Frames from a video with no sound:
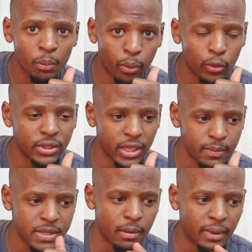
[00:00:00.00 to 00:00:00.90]
pause
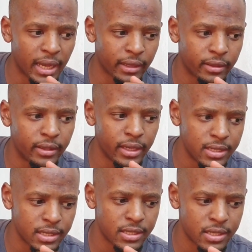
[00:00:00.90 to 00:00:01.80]
reps, maybe like 3
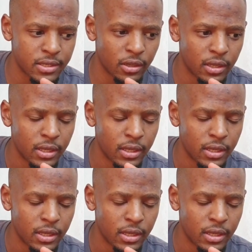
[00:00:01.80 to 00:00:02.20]
sets